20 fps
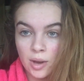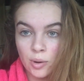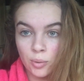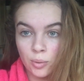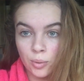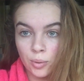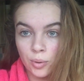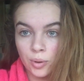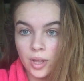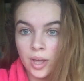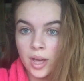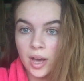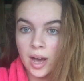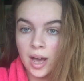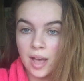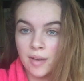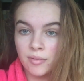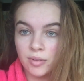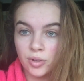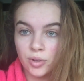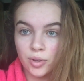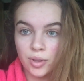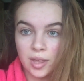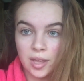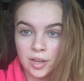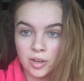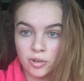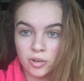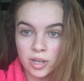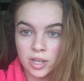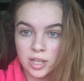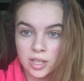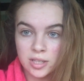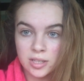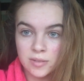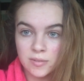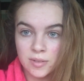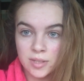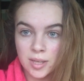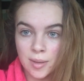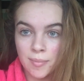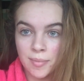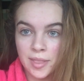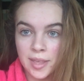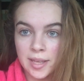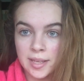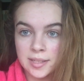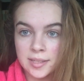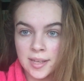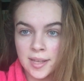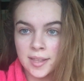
or I haven't got the ingredients for some things.